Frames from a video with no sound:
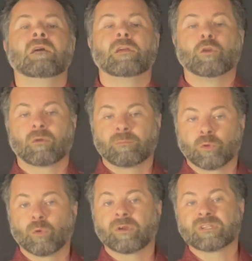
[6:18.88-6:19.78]
your
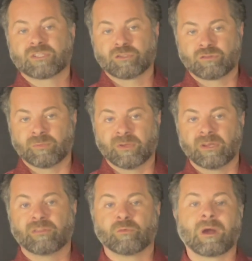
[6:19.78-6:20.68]
employer has
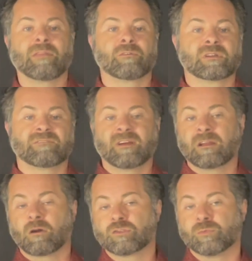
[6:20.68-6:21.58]
contributed through either a defined
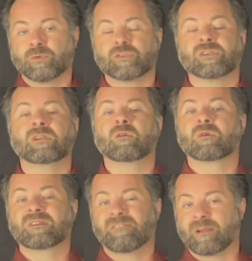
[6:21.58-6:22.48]
contribution or
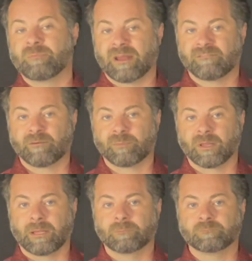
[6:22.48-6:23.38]
a defined benefit
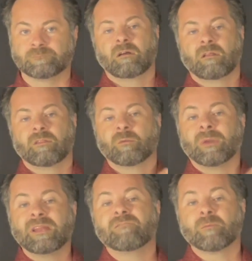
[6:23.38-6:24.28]
plan. The
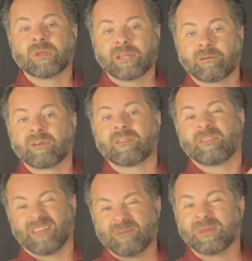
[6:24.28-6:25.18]
money from a LIRA that
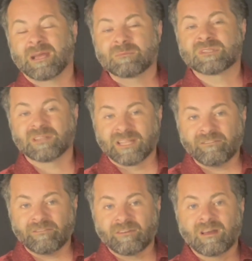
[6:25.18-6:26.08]
then becomes a
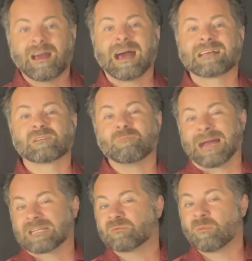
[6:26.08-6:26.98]
LIF has a
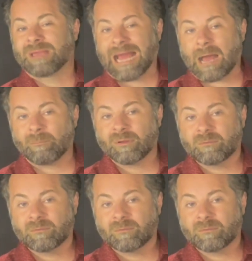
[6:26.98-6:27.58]
maximum cap,